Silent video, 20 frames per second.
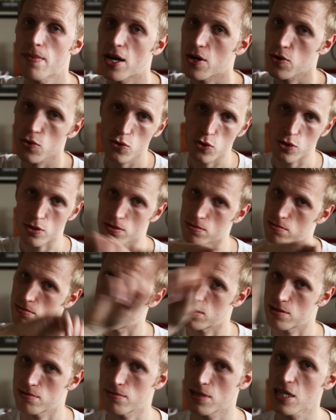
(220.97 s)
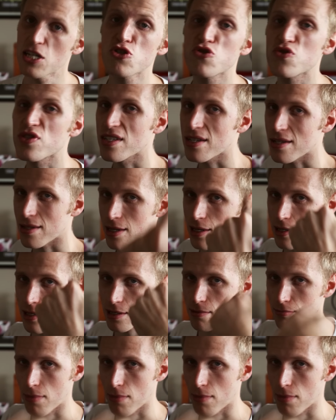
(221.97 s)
about all the interesting things,